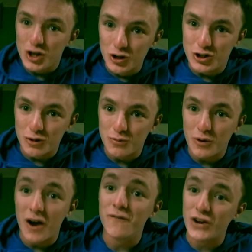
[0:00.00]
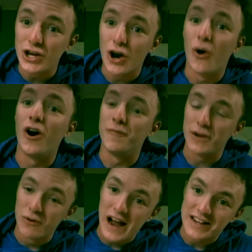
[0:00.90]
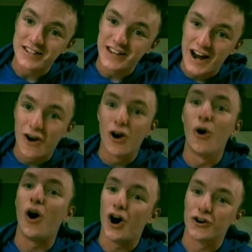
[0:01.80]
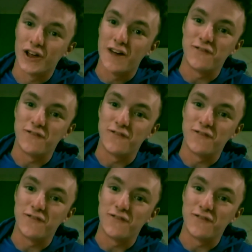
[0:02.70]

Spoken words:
YouTube video of me reacting to Arrow, Honor Thy